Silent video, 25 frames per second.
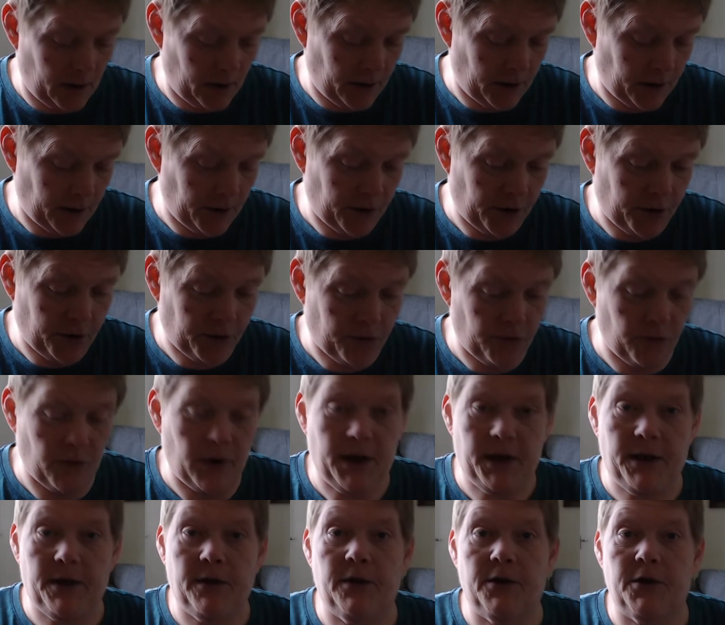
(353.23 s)

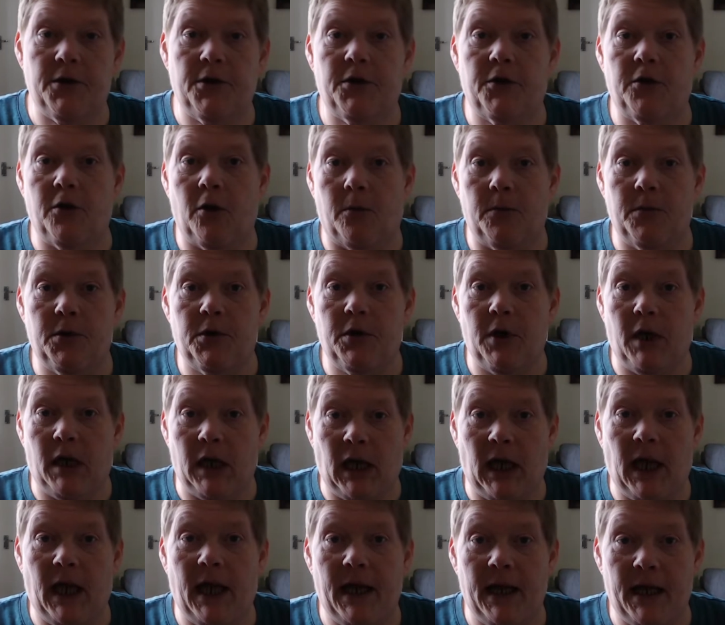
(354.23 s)
screen that stops
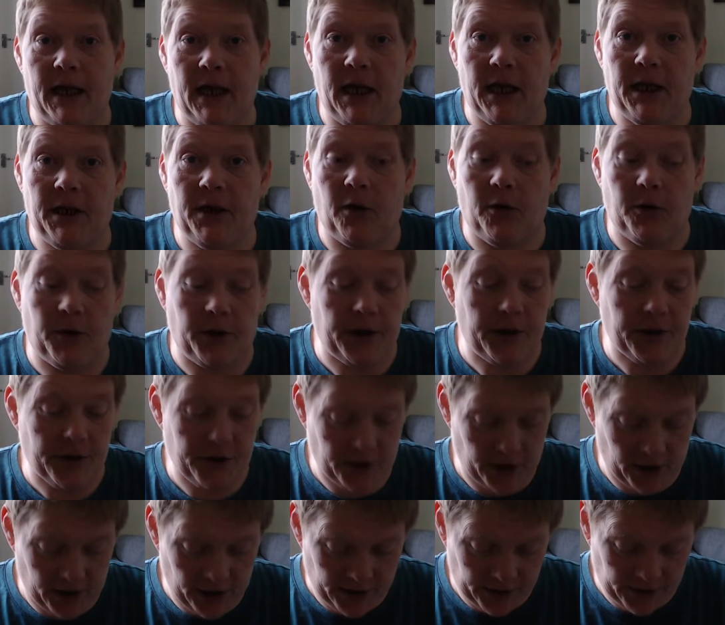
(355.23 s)
glare getting on it, so you can